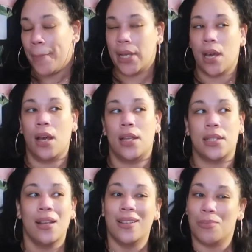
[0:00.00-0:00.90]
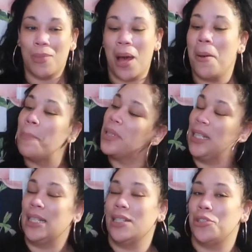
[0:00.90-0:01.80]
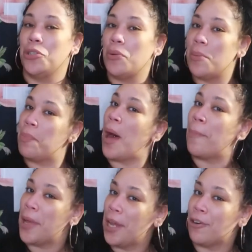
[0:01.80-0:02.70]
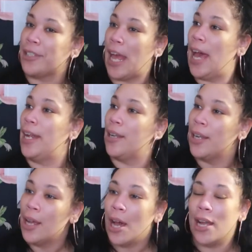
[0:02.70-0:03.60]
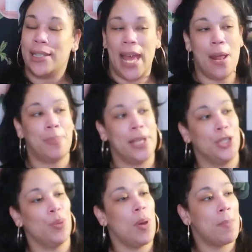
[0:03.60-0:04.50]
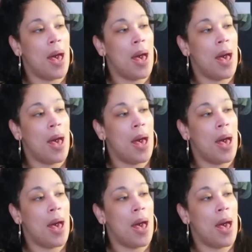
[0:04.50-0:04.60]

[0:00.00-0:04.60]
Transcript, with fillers: because Mom, please you and Buffy, or dad and and dad please you and